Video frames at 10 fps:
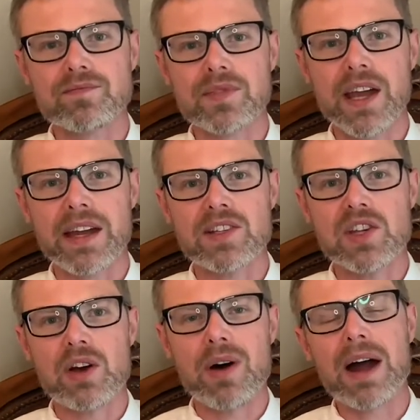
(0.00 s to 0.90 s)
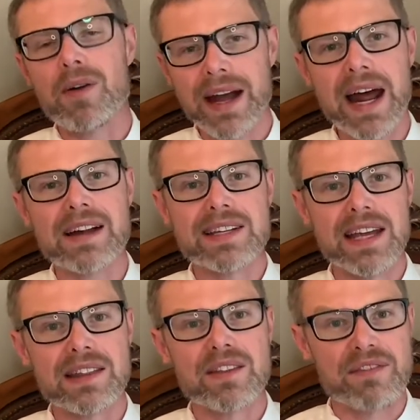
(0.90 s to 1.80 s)
And so I ran out to
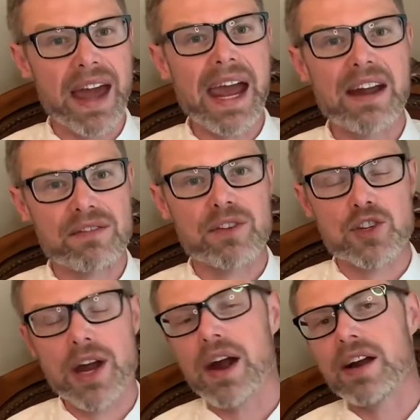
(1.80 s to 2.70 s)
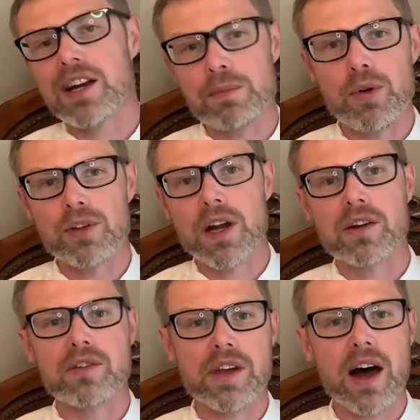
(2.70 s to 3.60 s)
get the van for charity to pull it
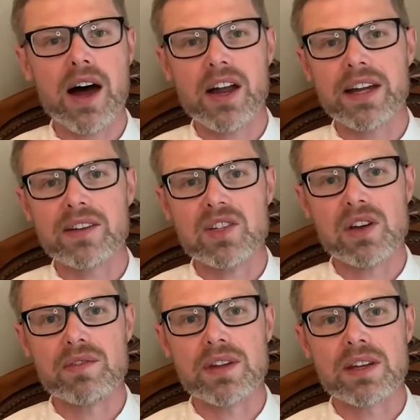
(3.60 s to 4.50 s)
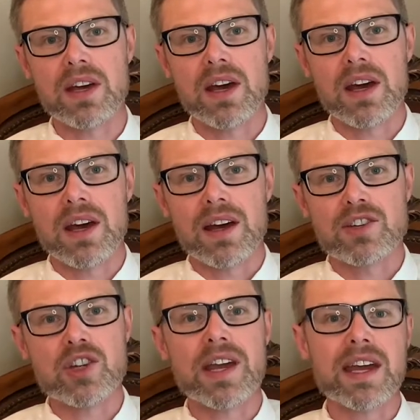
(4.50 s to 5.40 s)
under the awning so that
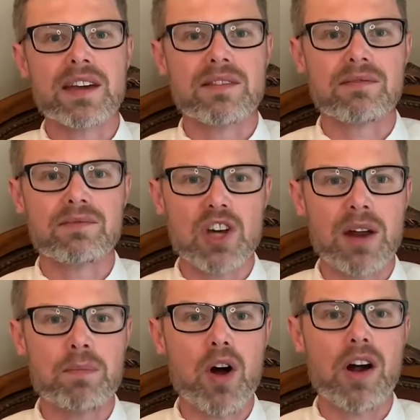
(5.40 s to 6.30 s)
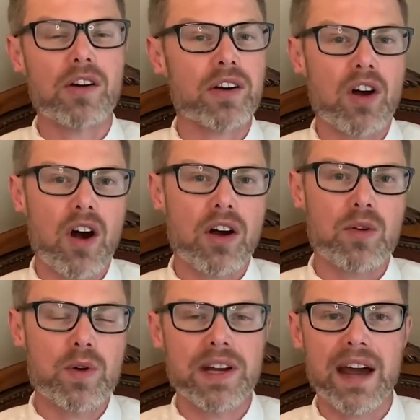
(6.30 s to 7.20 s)
she and John Parker and Carter
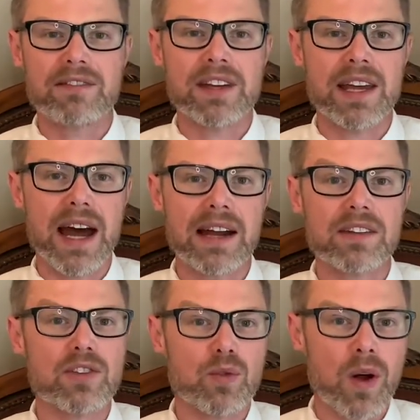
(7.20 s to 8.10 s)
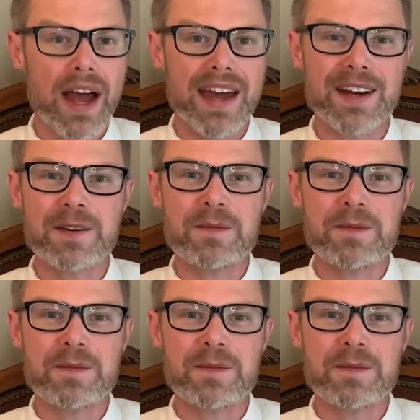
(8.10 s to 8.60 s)
wouldn't have to get out into the rain.